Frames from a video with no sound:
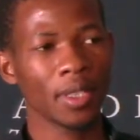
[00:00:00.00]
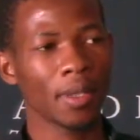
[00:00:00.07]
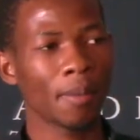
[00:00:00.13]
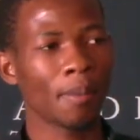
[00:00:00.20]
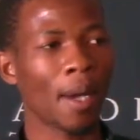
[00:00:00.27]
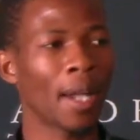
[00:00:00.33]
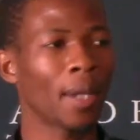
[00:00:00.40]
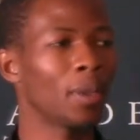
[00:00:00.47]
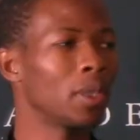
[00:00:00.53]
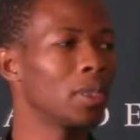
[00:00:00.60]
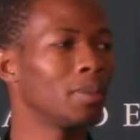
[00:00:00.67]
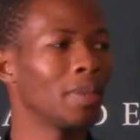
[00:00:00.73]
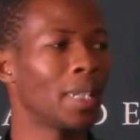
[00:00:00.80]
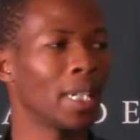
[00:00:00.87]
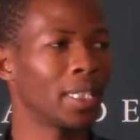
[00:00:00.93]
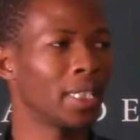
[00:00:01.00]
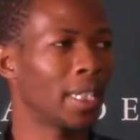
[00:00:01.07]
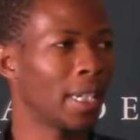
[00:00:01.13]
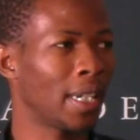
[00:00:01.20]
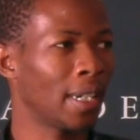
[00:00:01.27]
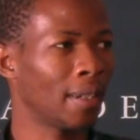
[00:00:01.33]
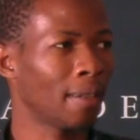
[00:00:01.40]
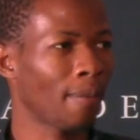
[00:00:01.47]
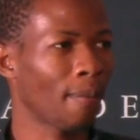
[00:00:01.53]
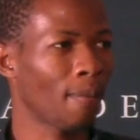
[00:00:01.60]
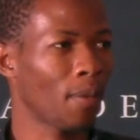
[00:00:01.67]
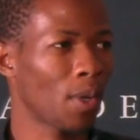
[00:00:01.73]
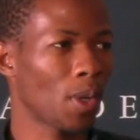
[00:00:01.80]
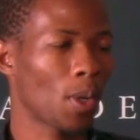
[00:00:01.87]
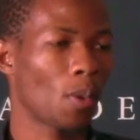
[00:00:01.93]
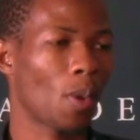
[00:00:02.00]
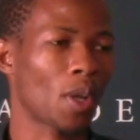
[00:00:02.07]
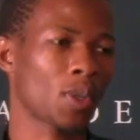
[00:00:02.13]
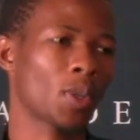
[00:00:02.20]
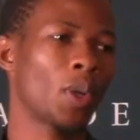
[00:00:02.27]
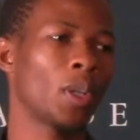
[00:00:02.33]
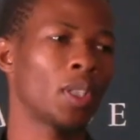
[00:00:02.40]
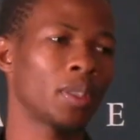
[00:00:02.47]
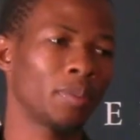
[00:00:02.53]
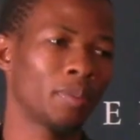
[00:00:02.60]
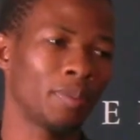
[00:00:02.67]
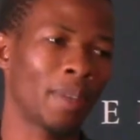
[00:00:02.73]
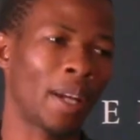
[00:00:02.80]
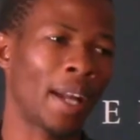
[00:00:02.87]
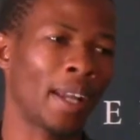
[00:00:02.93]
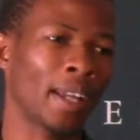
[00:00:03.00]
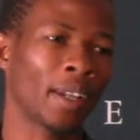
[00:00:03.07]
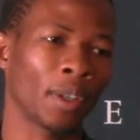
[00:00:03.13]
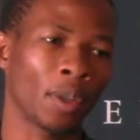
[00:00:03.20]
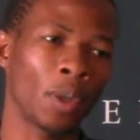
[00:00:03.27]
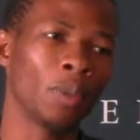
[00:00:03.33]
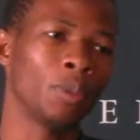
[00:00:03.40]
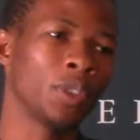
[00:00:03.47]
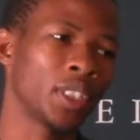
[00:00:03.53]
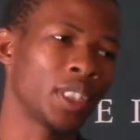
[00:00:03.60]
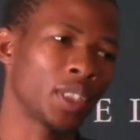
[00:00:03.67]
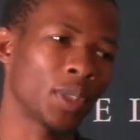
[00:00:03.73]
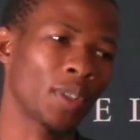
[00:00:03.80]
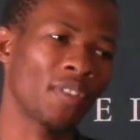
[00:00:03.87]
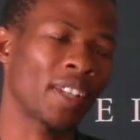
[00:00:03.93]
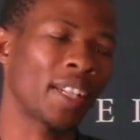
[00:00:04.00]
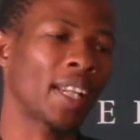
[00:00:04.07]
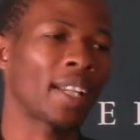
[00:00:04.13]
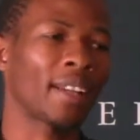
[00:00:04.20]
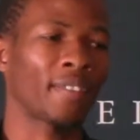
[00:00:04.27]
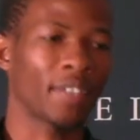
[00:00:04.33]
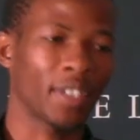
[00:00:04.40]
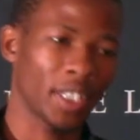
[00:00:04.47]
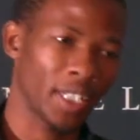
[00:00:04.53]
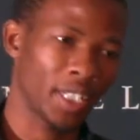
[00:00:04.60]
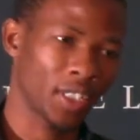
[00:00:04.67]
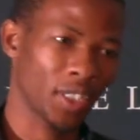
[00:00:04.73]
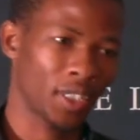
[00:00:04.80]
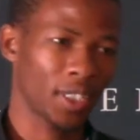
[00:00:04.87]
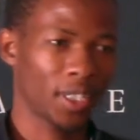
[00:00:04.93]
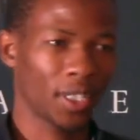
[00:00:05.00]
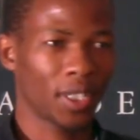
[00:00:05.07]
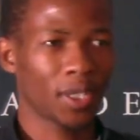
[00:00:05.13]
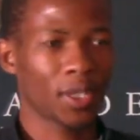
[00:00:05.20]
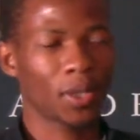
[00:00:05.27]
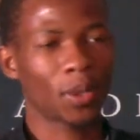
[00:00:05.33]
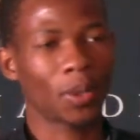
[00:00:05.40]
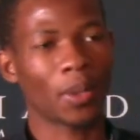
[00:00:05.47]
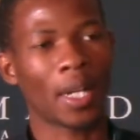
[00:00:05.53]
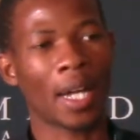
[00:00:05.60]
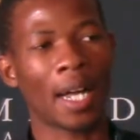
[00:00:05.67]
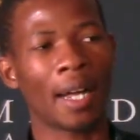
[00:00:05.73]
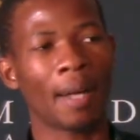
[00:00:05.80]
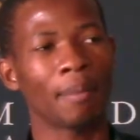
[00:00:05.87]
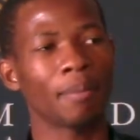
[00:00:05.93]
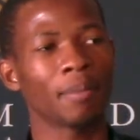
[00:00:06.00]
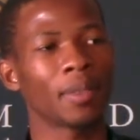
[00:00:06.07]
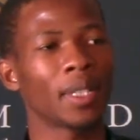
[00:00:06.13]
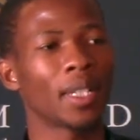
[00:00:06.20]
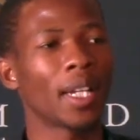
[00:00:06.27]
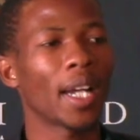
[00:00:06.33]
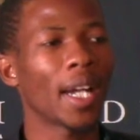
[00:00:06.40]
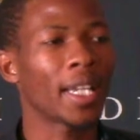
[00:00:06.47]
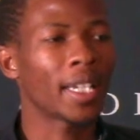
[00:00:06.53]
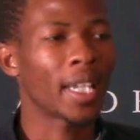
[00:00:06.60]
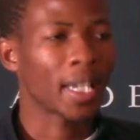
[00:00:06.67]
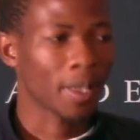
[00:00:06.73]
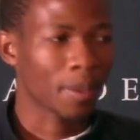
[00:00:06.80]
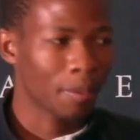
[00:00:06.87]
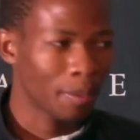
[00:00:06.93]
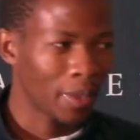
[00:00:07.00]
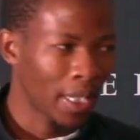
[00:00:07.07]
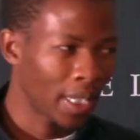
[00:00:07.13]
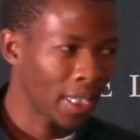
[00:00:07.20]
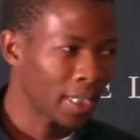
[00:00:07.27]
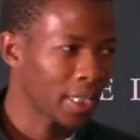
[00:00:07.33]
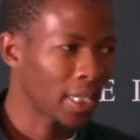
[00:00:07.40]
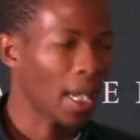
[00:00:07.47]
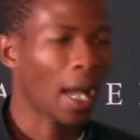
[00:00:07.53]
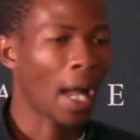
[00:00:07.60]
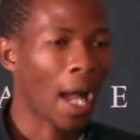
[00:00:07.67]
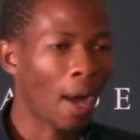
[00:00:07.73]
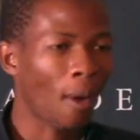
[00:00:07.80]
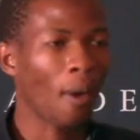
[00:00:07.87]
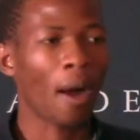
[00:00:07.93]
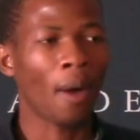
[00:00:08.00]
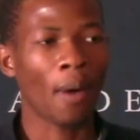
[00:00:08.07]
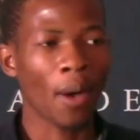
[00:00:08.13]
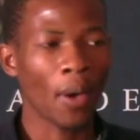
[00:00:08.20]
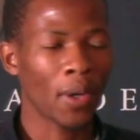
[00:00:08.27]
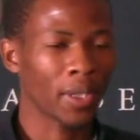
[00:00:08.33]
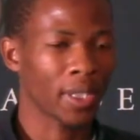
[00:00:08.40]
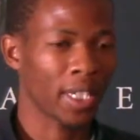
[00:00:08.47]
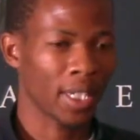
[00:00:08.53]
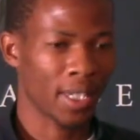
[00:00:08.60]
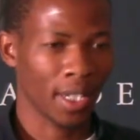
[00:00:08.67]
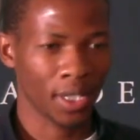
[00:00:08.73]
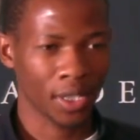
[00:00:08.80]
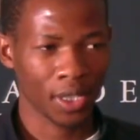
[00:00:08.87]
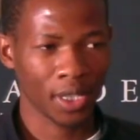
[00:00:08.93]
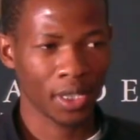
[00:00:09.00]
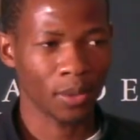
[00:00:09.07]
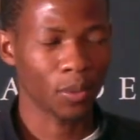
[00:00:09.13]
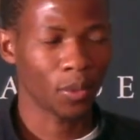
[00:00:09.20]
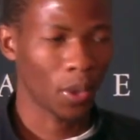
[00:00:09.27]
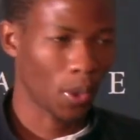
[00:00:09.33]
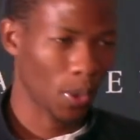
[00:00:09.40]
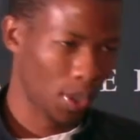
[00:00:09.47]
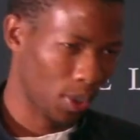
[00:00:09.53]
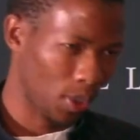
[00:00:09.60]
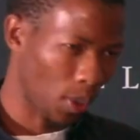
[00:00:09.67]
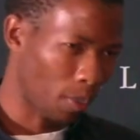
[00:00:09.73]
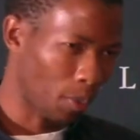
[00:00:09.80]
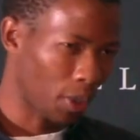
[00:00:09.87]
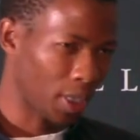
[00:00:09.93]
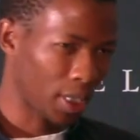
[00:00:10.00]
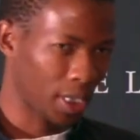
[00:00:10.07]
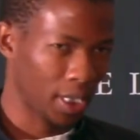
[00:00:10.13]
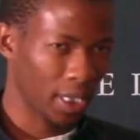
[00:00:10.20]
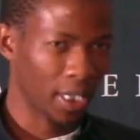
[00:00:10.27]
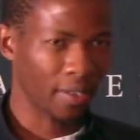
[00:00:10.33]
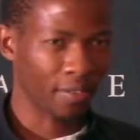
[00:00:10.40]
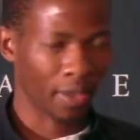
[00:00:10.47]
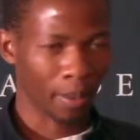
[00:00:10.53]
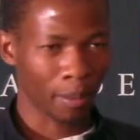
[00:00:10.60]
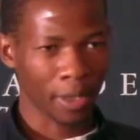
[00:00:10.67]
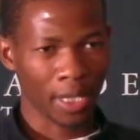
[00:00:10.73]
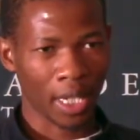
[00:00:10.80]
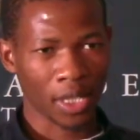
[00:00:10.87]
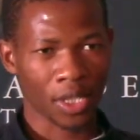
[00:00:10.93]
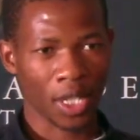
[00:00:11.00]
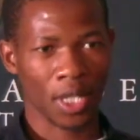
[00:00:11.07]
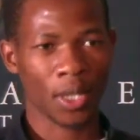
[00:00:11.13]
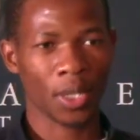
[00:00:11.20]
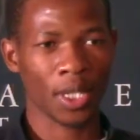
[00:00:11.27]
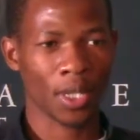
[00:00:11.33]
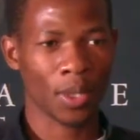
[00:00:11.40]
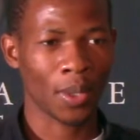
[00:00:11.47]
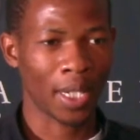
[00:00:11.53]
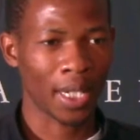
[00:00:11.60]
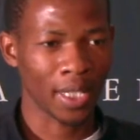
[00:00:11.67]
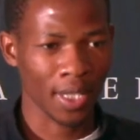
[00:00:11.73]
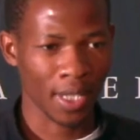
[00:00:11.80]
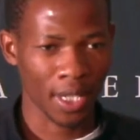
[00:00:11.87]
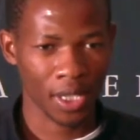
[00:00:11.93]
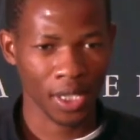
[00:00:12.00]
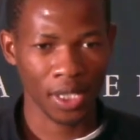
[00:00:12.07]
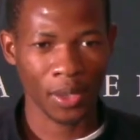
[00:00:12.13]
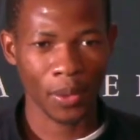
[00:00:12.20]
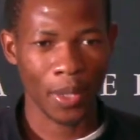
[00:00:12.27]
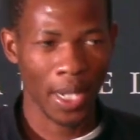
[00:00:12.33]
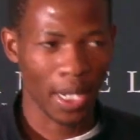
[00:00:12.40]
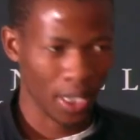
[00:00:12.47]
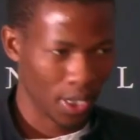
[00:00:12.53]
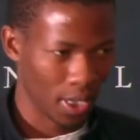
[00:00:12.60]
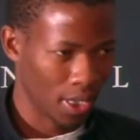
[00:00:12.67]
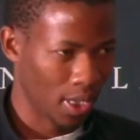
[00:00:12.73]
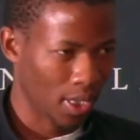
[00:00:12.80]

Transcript: my own mother was called by a community of another village to come and explain how our organization follows the community environmental justice organization works.